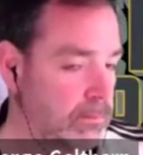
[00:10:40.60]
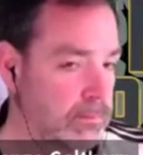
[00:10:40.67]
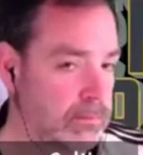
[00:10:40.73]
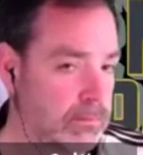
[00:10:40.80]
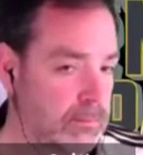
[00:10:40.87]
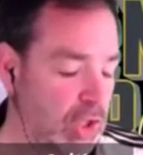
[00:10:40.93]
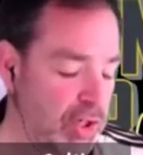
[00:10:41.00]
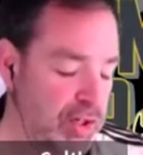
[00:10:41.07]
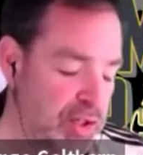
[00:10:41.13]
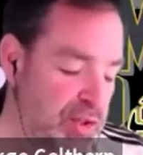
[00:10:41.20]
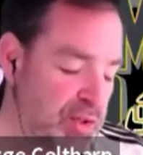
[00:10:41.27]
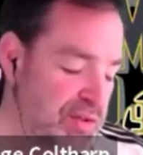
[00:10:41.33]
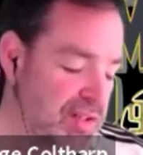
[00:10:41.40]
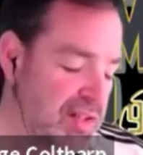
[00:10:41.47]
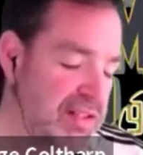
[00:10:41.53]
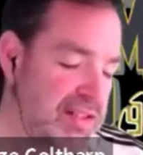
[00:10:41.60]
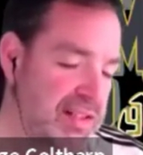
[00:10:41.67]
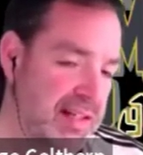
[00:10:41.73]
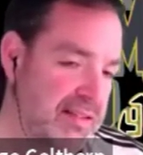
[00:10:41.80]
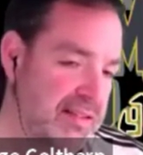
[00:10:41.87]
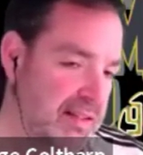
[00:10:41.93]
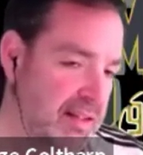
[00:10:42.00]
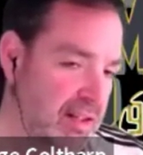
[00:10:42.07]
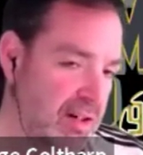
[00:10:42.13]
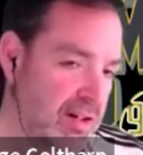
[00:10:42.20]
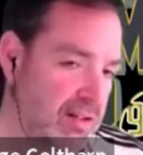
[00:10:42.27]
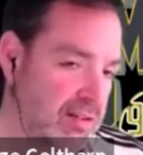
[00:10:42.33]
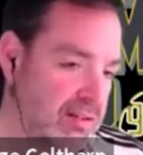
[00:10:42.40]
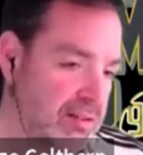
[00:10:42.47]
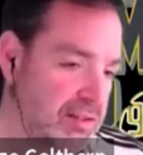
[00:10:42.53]
Are you using a
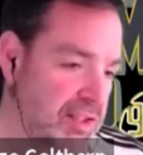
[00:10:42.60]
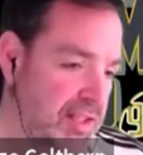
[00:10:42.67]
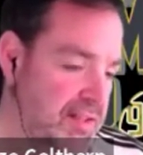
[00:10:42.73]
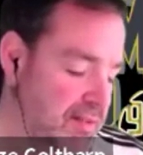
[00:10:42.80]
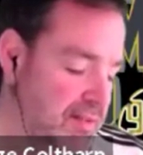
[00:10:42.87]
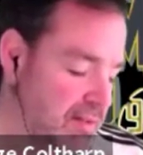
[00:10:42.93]
DSLR, Jason?